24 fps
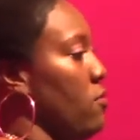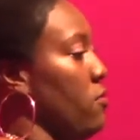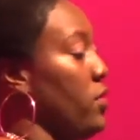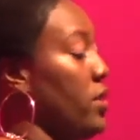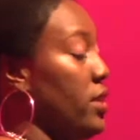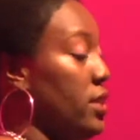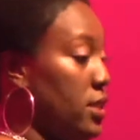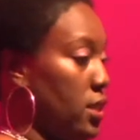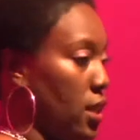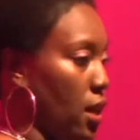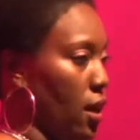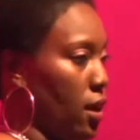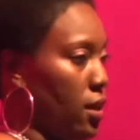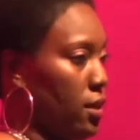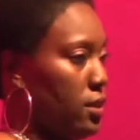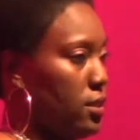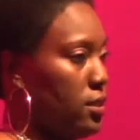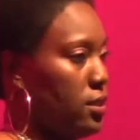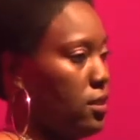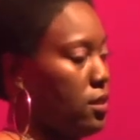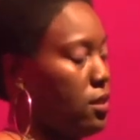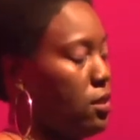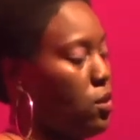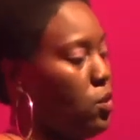
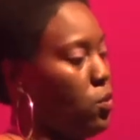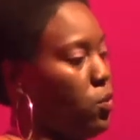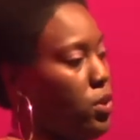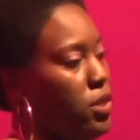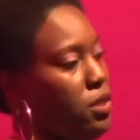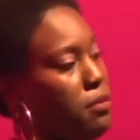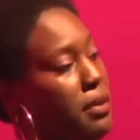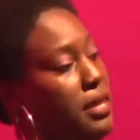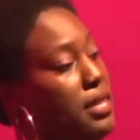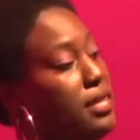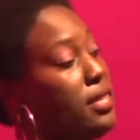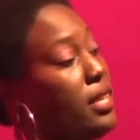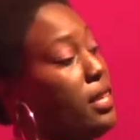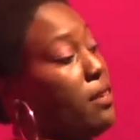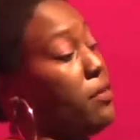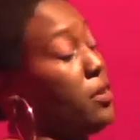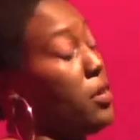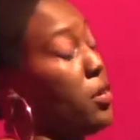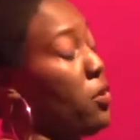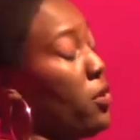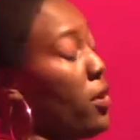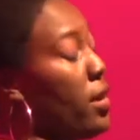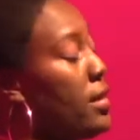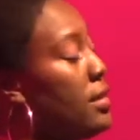VITAS was my
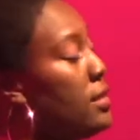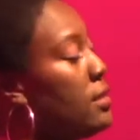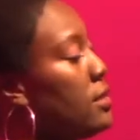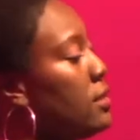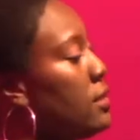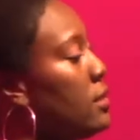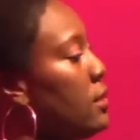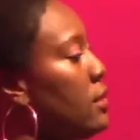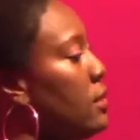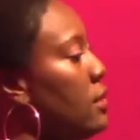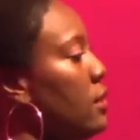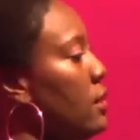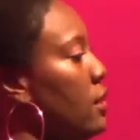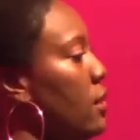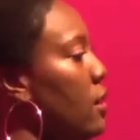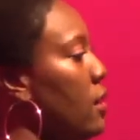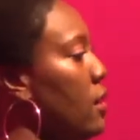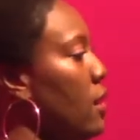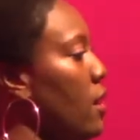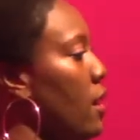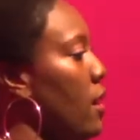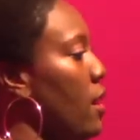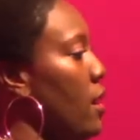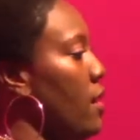saving grace.
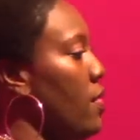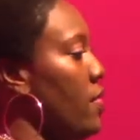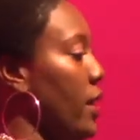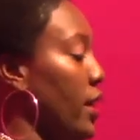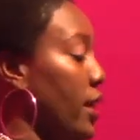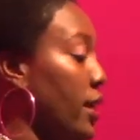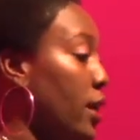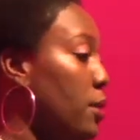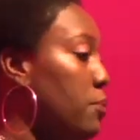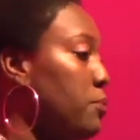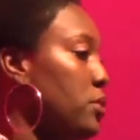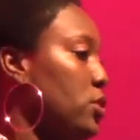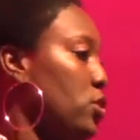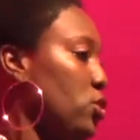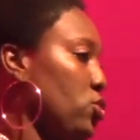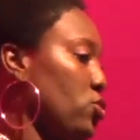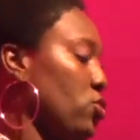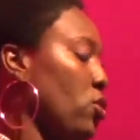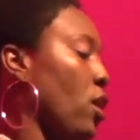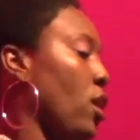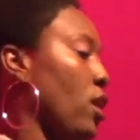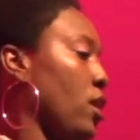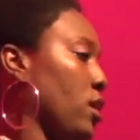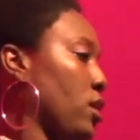They kept us
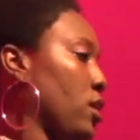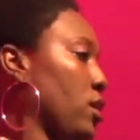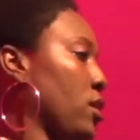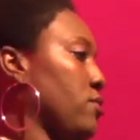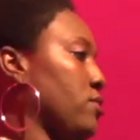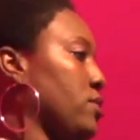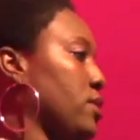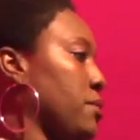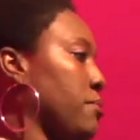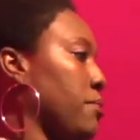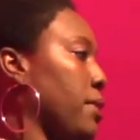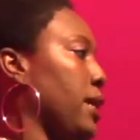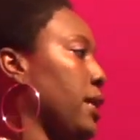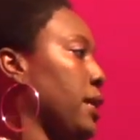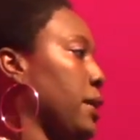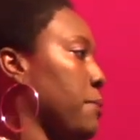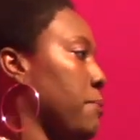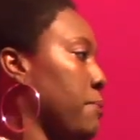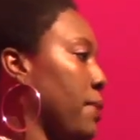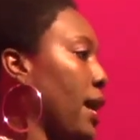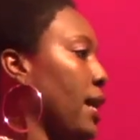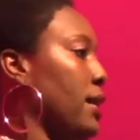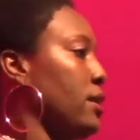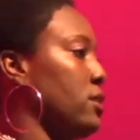strong enough to make
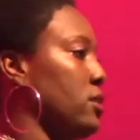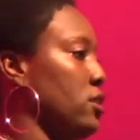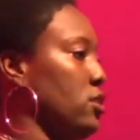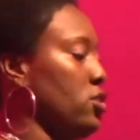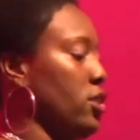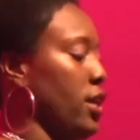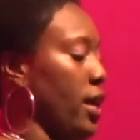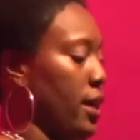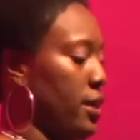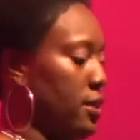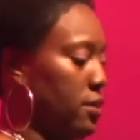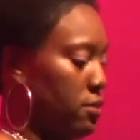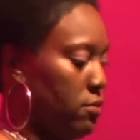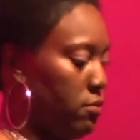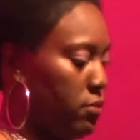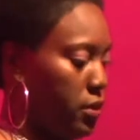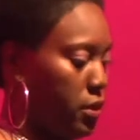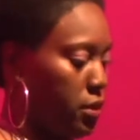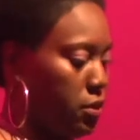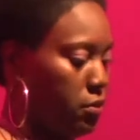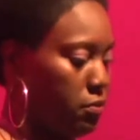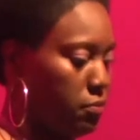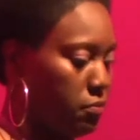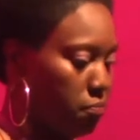it back to
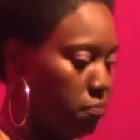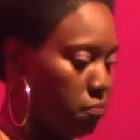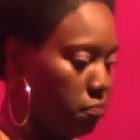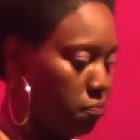Jacksonville.